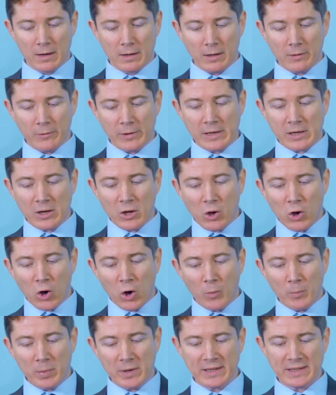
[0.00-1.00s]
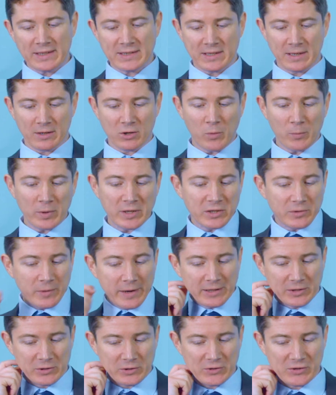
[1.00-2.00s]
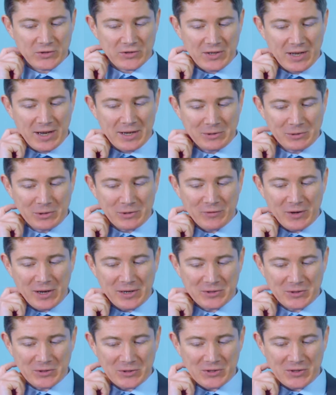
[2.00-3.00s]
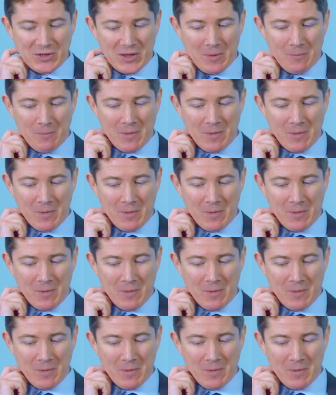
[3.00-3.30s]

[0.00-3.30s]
I mean, company directors and their advisors